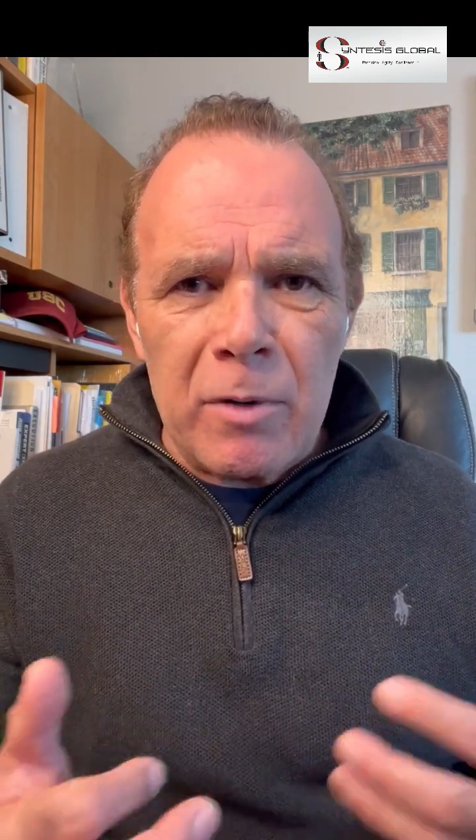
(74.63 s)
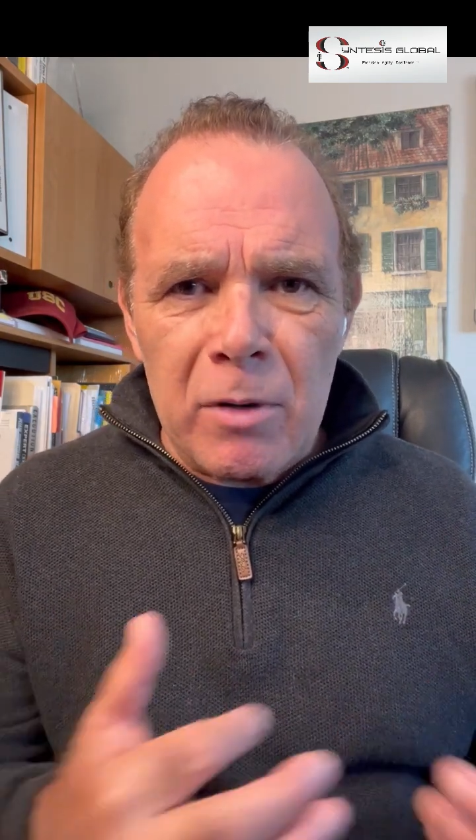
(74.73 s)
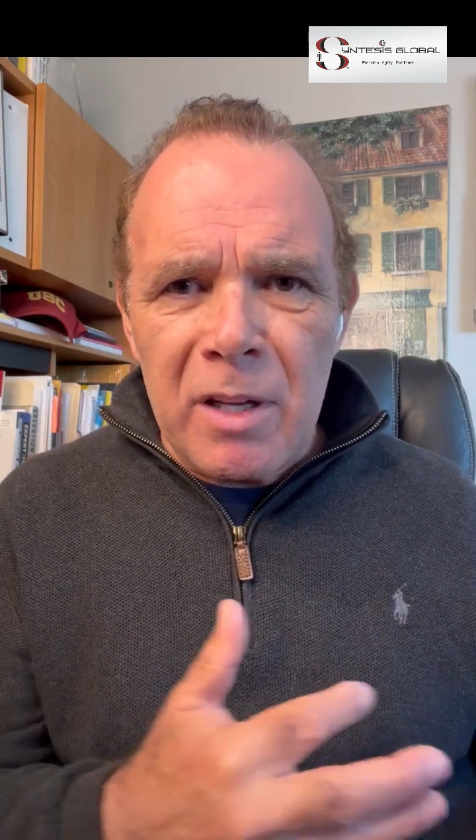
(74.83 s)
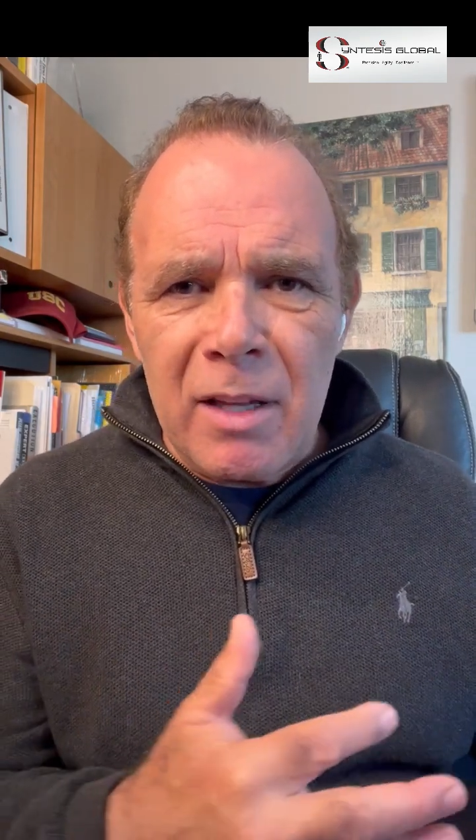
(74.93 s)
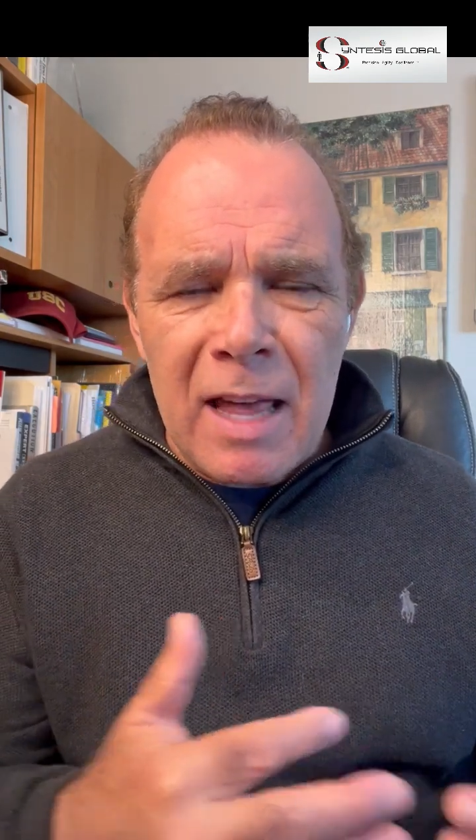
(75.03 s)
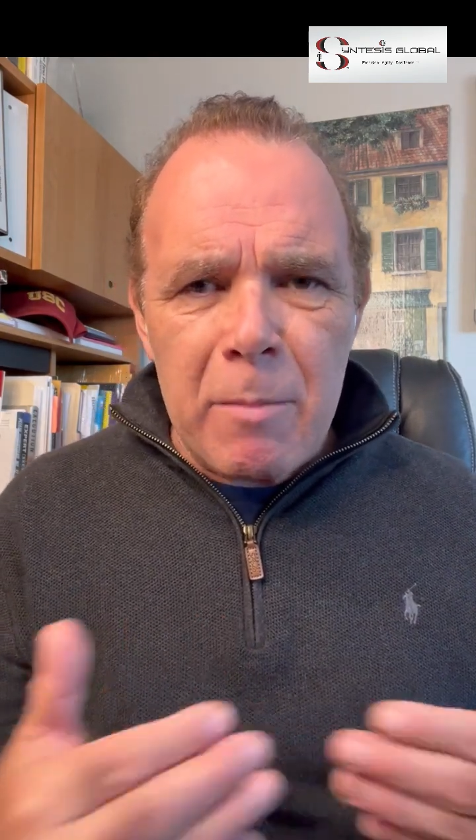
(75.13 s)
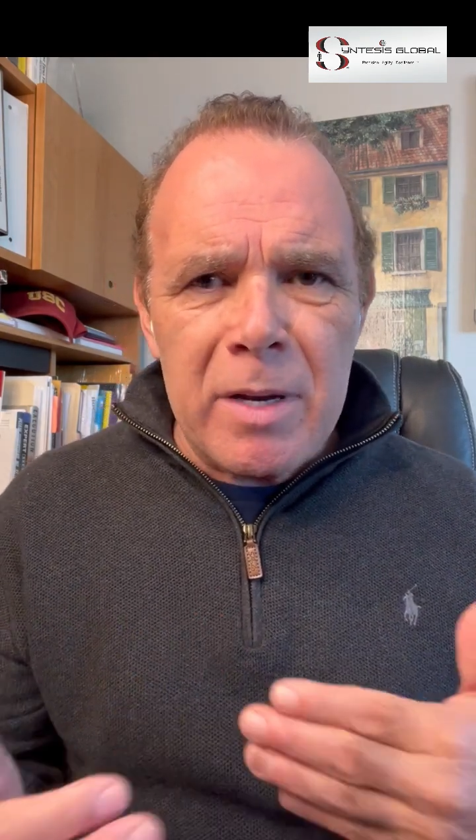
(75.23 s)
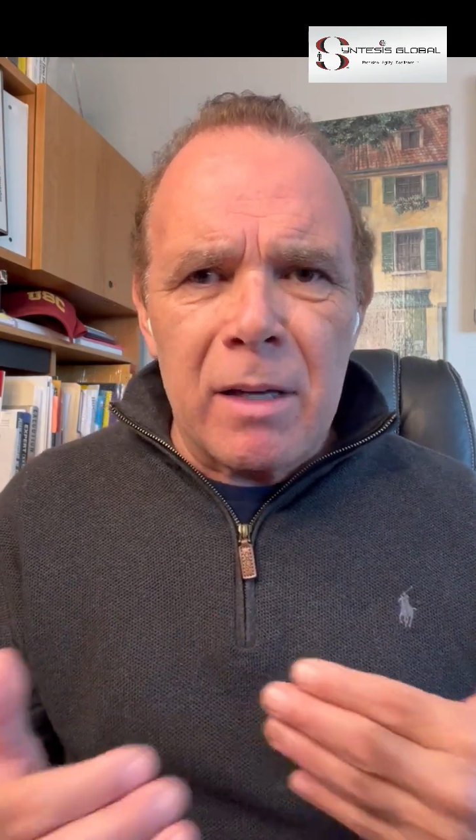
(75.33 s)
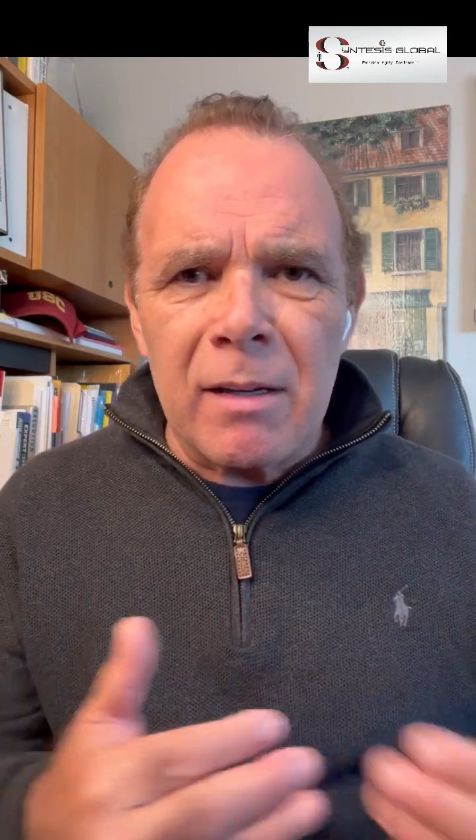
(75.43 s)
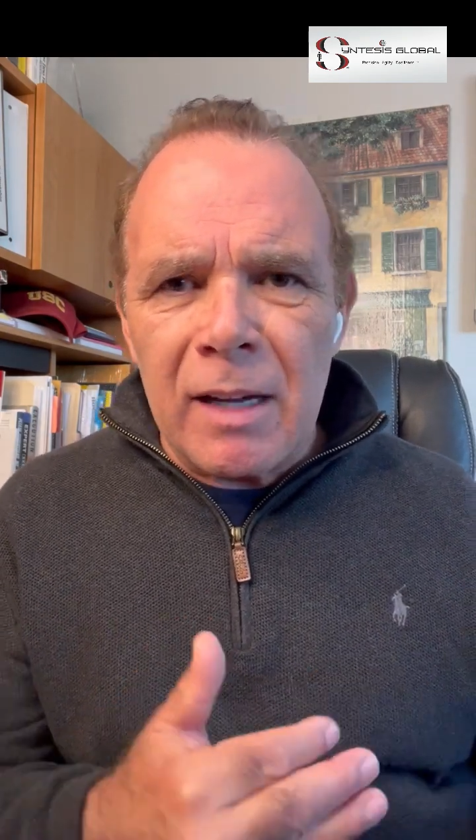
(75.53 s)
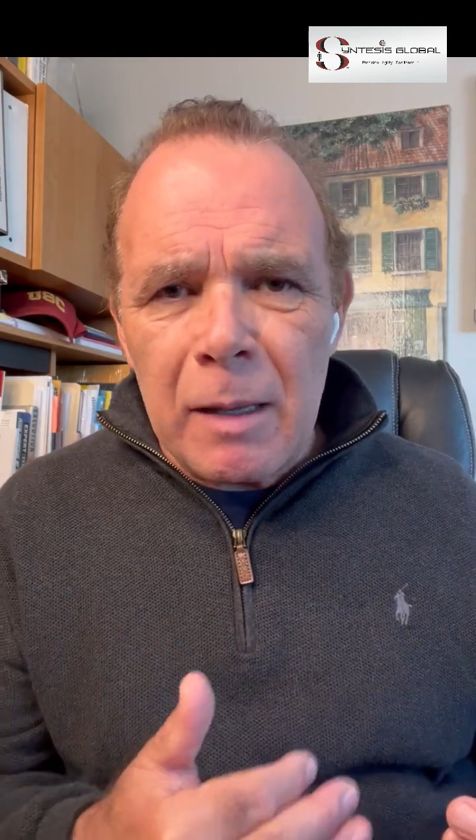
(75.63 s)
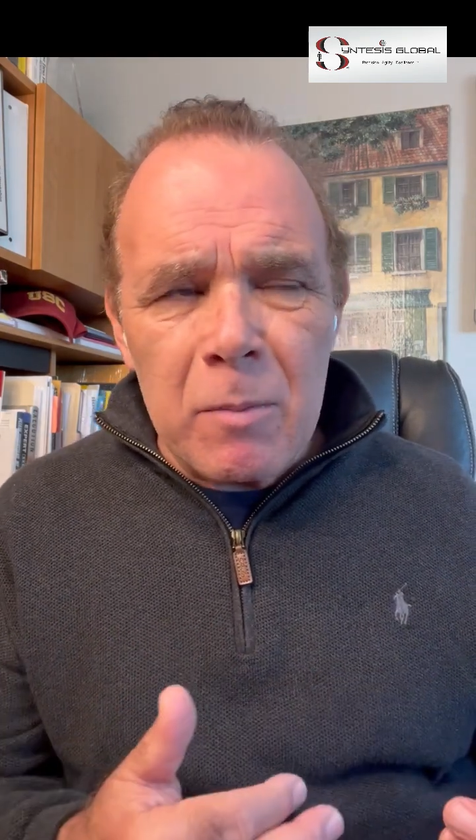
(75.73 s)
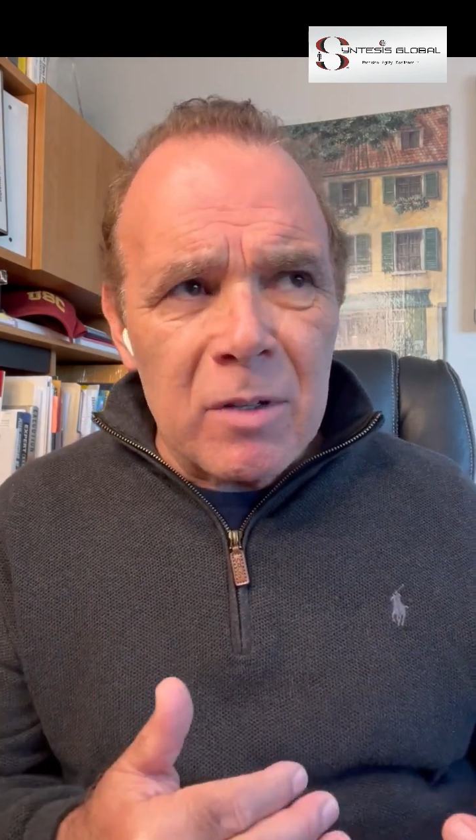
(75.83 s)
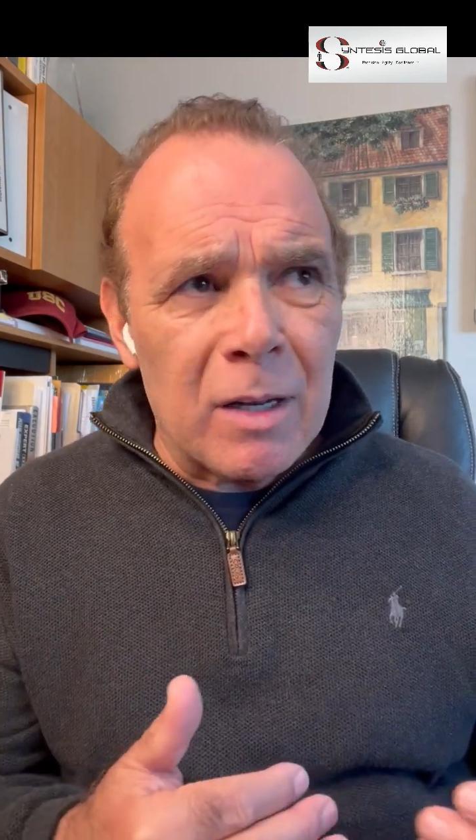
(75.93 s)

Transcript: their knee that many times?